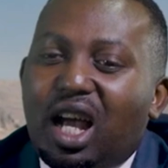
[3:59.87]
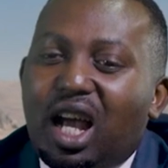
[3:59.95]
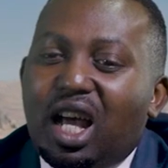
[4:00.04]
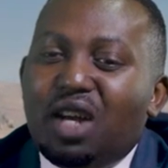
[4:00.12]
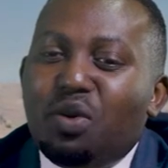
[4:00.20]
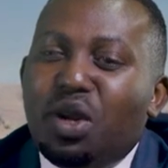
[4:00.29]

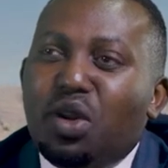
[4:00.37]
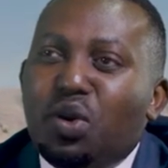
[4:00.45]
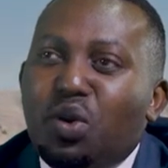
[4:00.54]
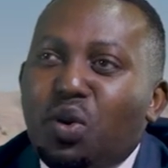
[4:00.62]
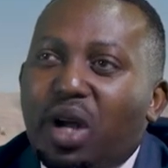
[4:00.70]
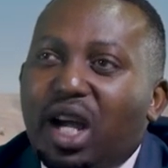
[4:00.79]
And when you
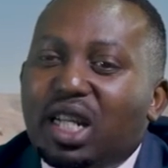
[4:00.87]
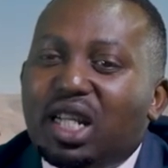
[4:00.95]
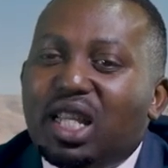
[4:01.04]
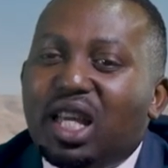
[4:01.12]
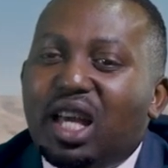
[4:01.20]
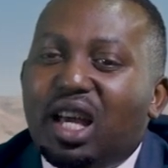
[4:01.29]
look at
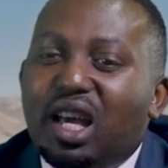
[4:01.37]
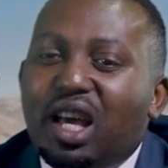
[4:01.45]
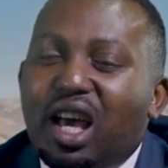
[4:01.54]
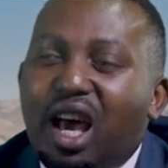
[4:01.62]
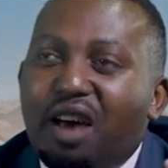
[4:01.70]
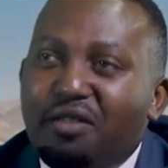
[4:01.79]
their
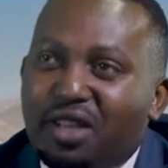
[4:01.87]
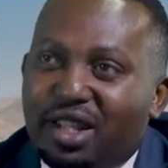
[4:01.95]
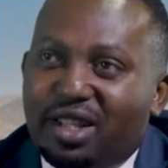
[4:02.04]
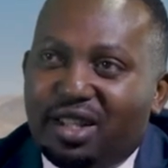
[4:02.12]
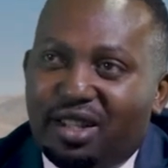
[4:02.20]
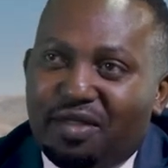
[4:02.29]

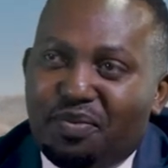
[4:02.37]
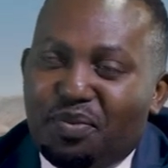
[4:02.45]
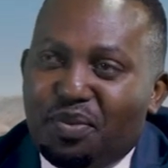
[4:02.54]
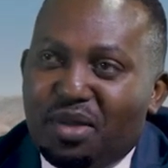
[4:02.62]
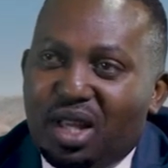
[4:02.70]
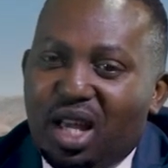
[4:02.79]
harvest,
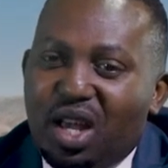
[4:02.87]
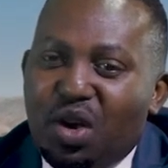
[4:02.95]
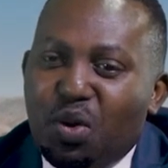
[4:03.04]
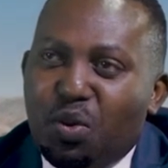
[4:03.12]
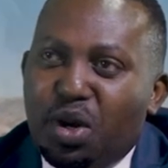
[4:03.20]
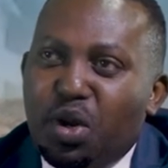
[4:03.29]

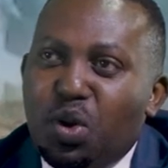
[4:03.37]
when you